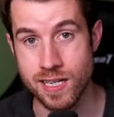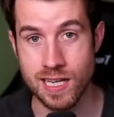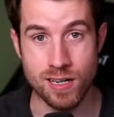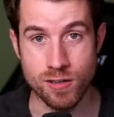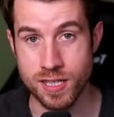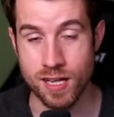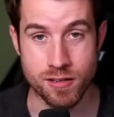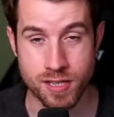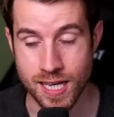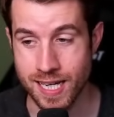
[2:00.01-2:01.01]
You get all the other
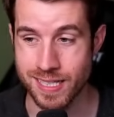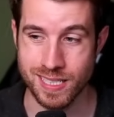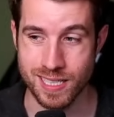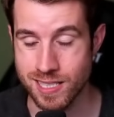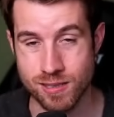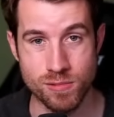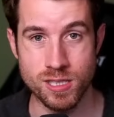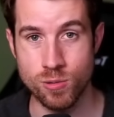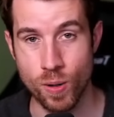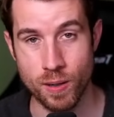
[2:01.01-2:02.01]
things, and it doesn't really
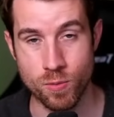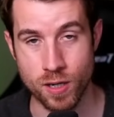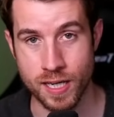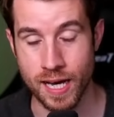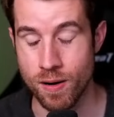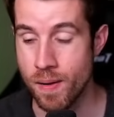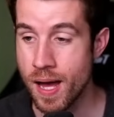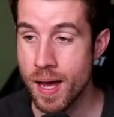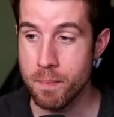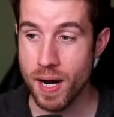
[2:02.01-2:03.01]
quite work out.
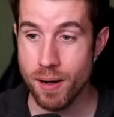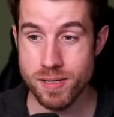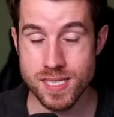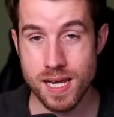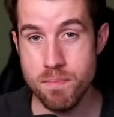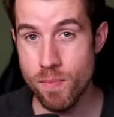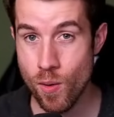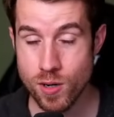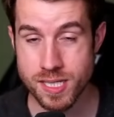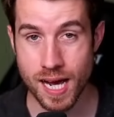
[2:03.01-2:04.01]
But I would say
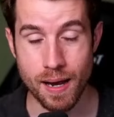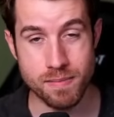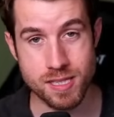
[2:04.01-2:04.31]
more times